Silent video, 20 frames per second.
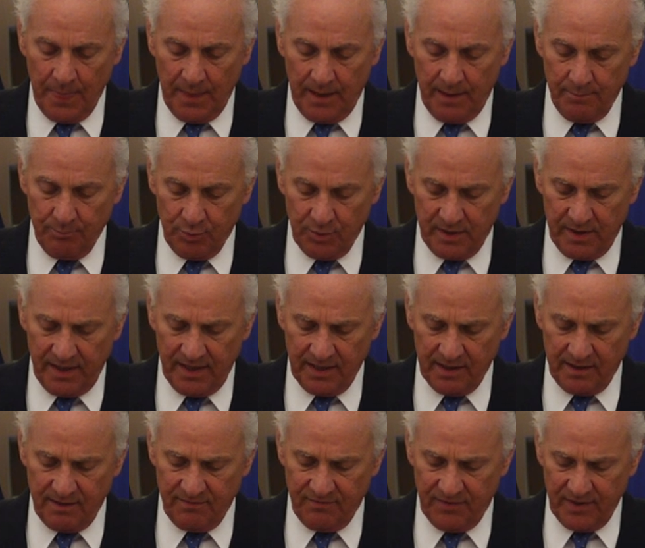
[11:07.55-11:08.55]
and
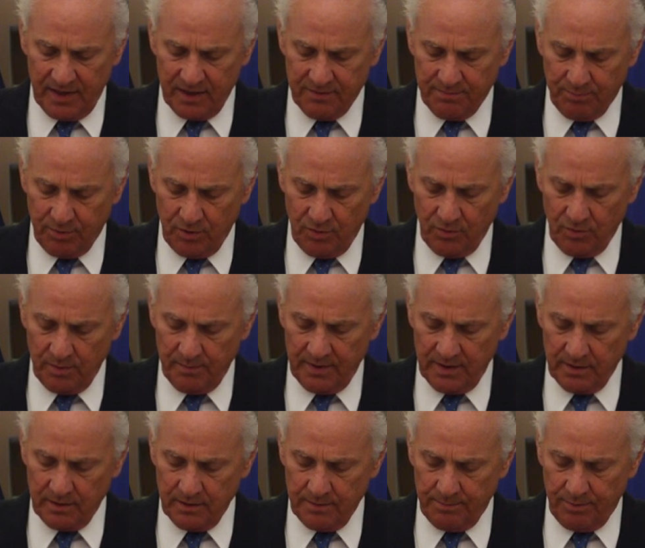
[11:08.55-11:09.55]
protective vest program
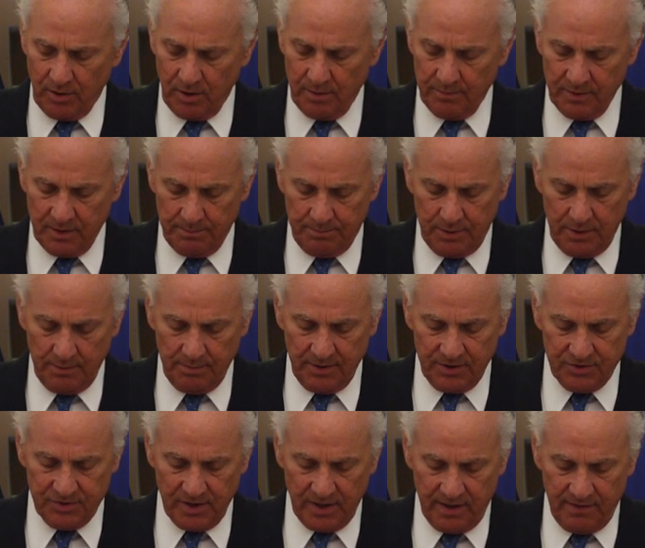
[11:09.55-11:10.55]
at the Department of Public
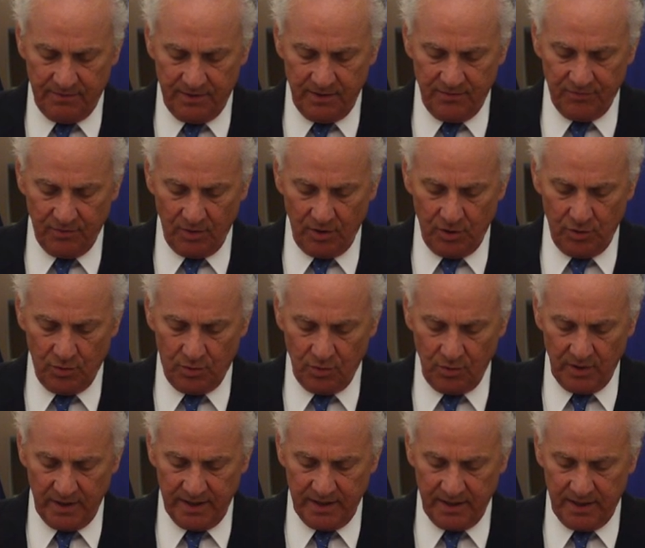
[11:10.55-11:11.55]
Safety for
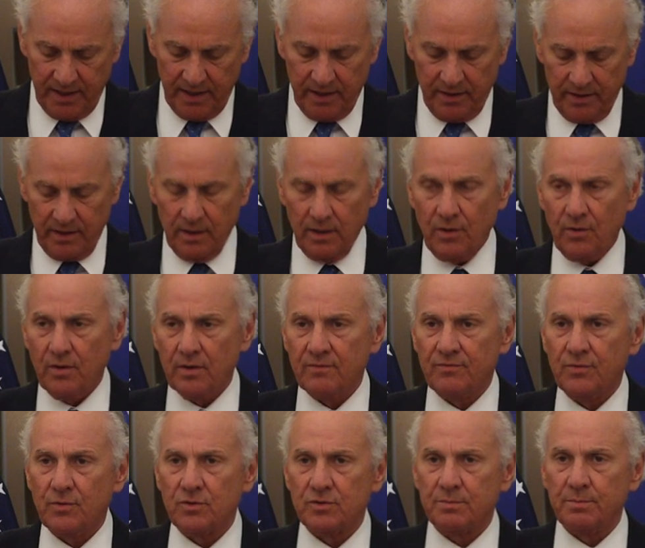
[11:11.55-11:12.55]
local and county law
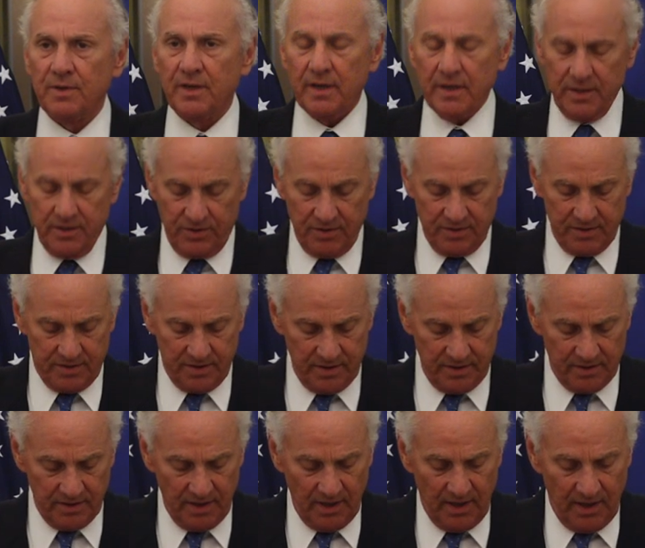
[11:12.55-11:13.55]
enforcement
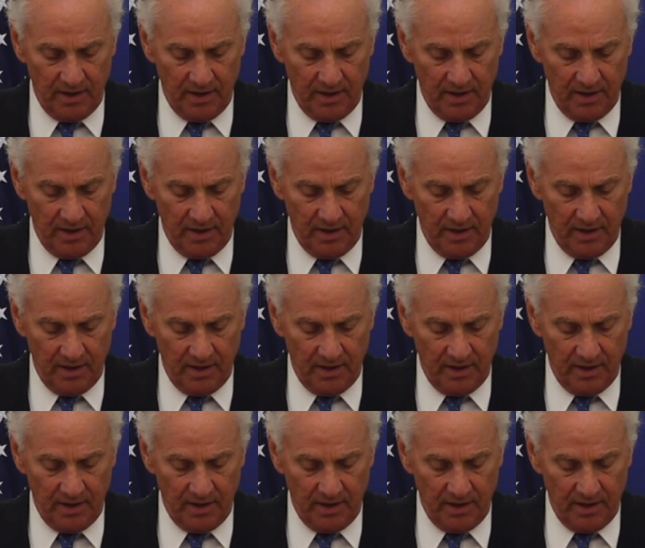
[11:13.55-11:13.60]
agencies.